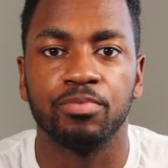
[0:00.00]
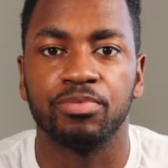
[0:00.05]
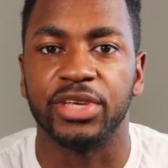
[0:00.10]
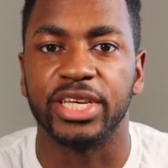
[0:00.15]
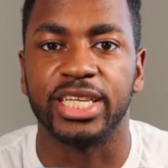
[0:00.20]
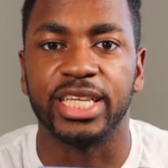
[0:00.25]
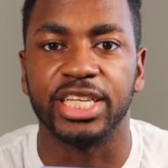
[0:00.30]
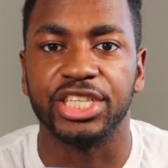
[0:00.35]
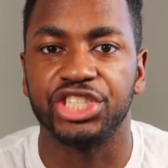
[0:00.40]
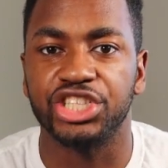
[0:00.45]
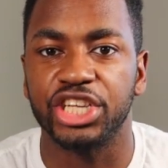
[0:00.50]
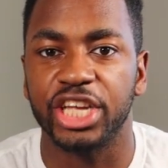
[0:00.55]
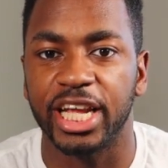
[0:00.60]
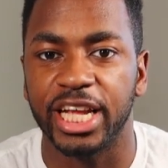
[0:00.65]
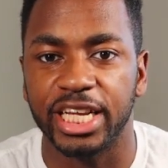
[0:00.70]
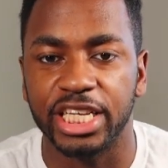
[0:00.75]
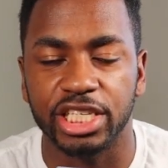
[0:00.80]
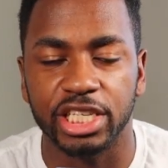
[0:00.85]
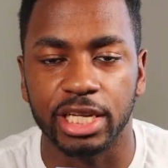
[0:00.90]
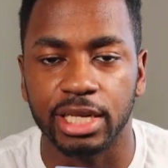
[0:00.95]
it didn't
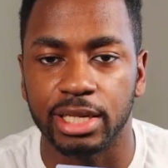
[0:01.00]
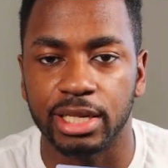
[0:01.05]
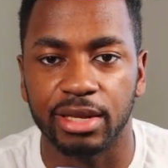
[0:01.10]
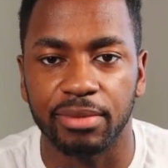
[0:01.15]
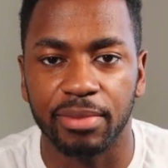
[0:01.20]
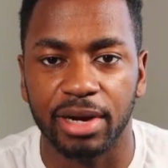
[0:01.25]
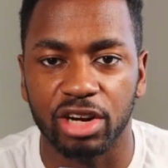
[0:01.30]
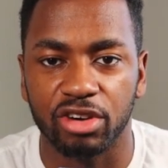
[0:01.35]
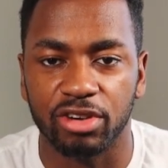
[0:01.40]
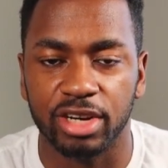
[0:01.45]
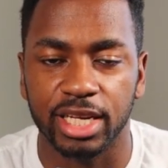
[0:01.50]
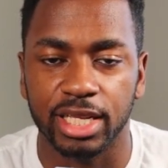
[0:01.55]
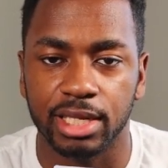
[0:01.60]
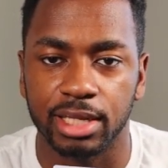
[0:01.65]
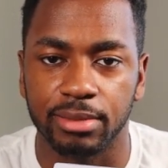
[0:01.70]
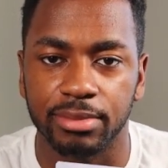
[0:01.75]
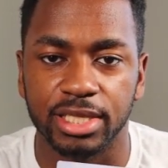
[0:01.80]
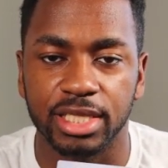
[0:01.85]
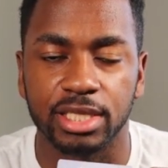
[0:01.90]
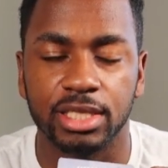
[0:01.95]
change any of my credit
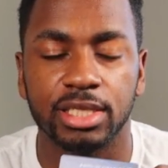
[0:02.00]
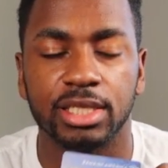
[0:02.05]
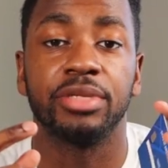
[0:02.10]
limits,